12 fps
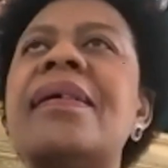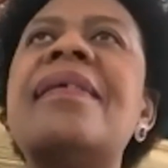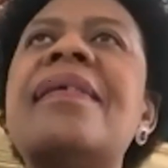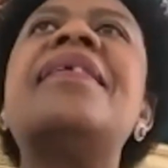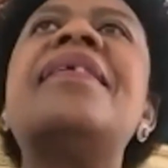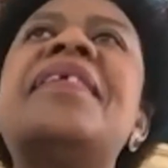
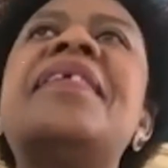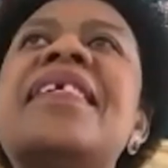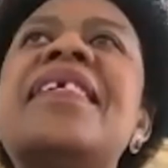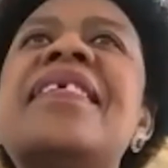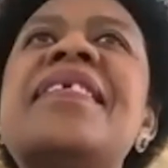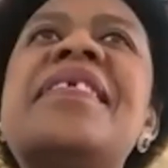
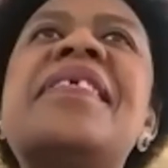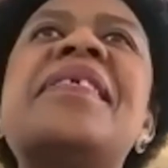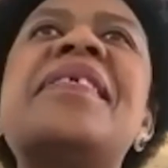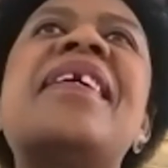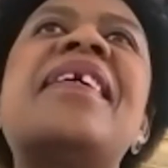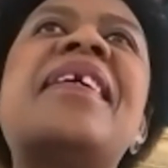Indeed,
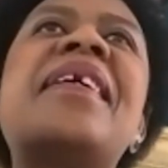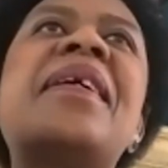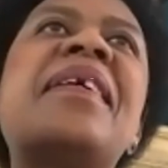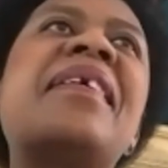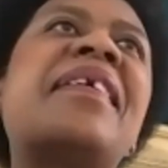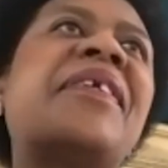
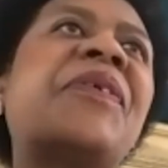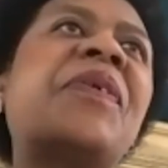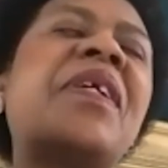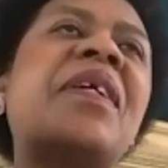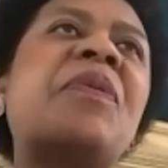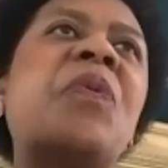
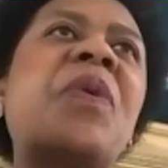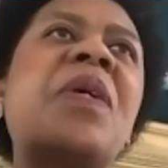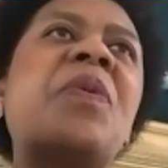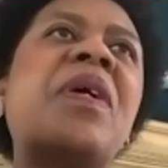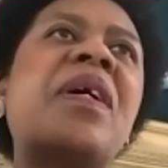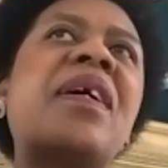Renuka, we
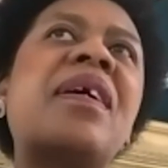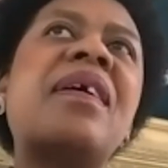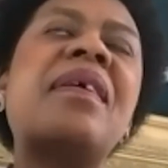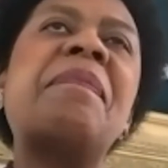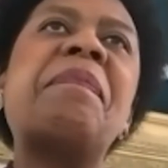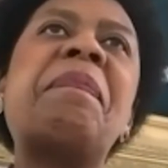
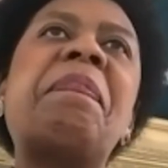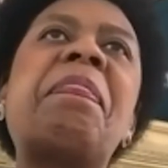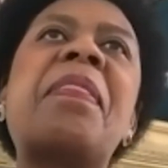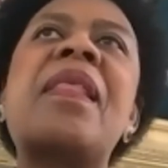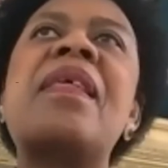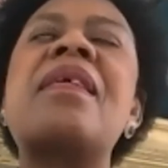were
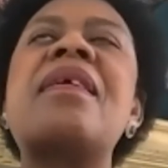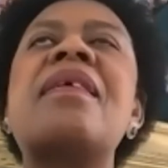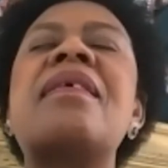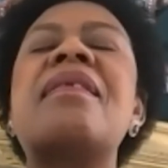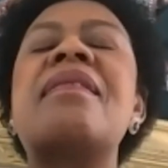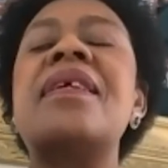
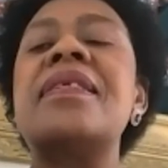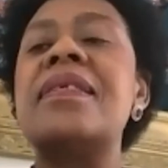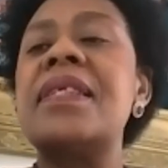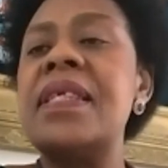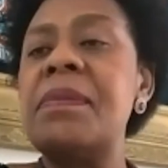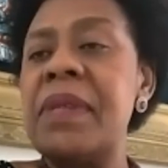the
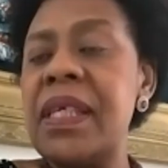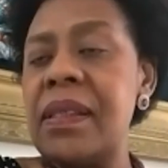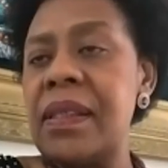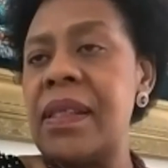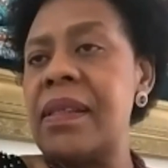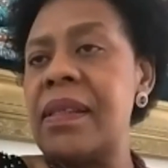
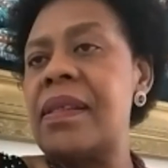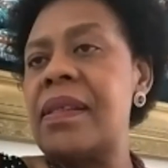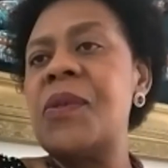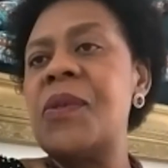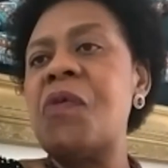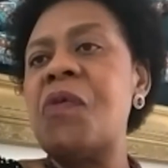trailblazers
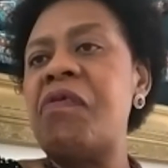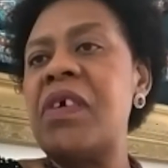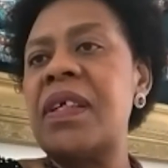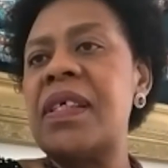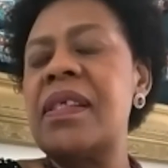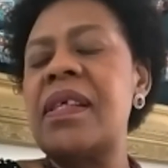insofar
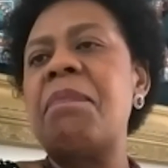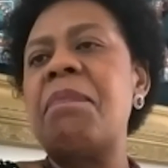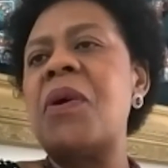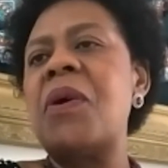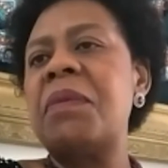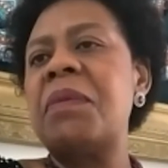as
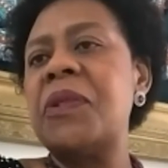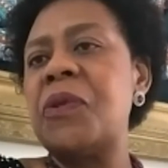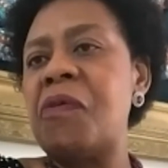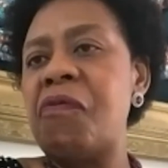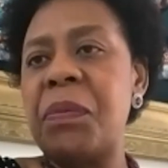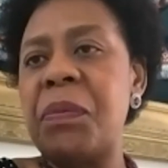empowerment
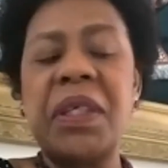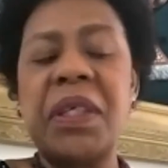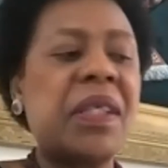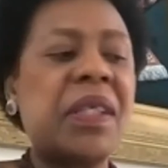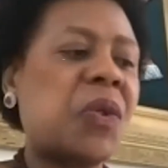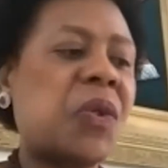of women
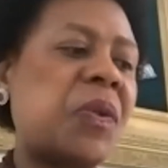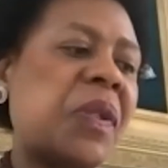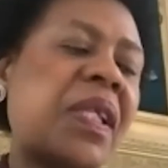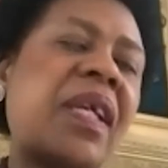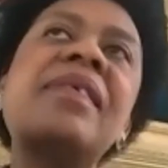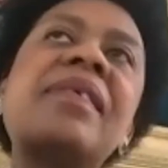is
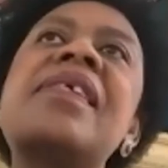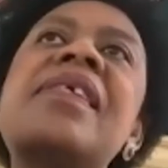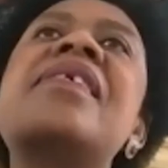concerned.